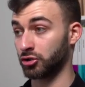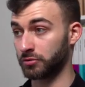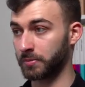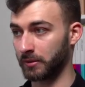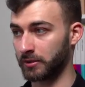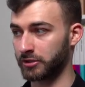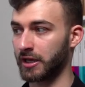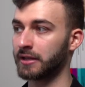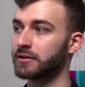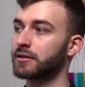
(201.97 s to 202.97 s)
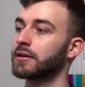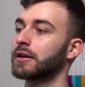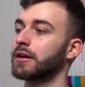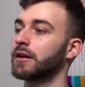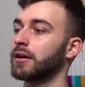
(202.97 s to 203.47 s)
publish that,
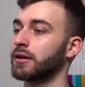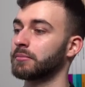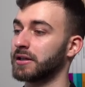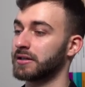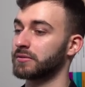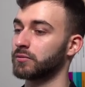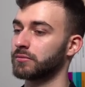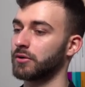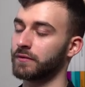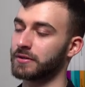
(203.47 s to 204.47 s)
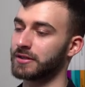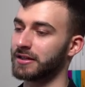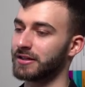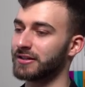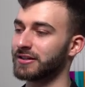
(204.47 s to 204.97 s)
um, but it's
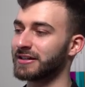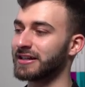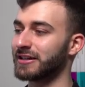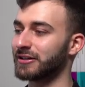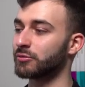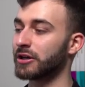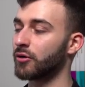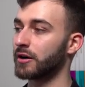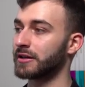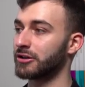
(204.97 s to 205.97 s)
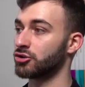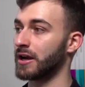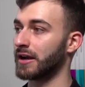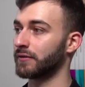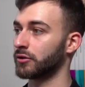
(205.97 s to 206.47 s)
obviously needed, required that you
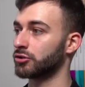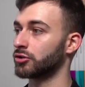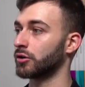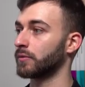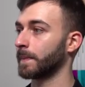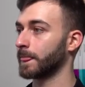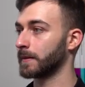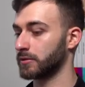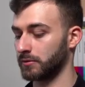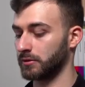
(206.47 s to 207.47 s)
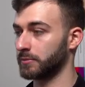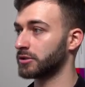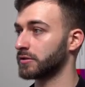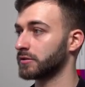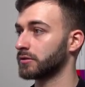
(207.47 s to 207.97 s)
have control. So let me
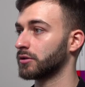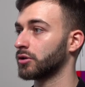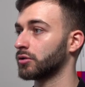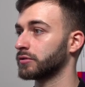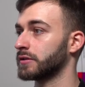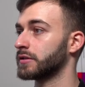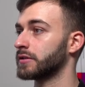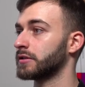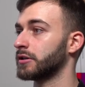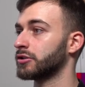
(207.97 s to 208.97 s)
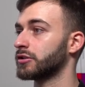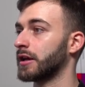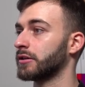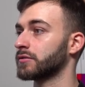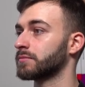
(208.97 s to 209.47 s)
just call this ch
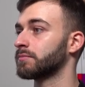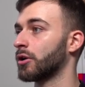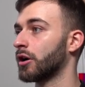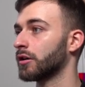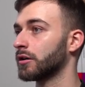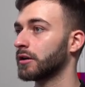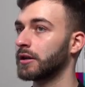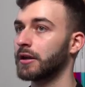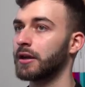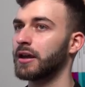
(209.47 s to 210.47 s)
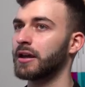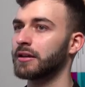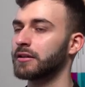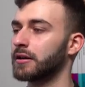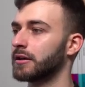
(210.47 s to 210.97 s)
daniels blog, and
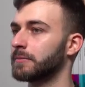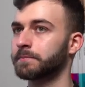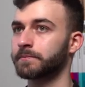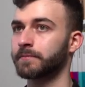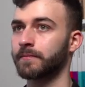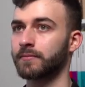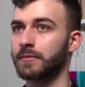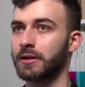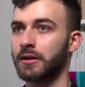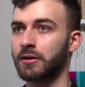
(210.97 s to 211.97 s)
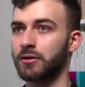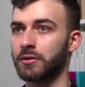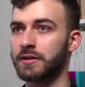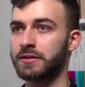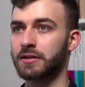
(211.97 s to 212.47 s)
um, I don't know.
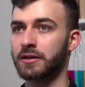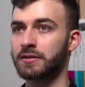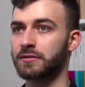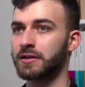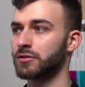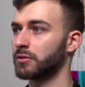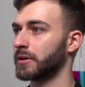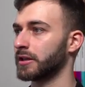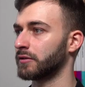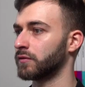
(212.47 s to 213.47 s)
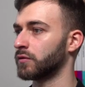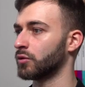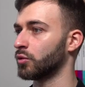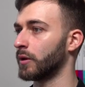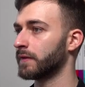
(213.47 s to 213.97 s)
Let's see. Let's let's not make it full
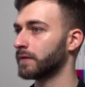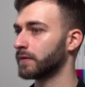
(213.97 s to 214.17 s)
width.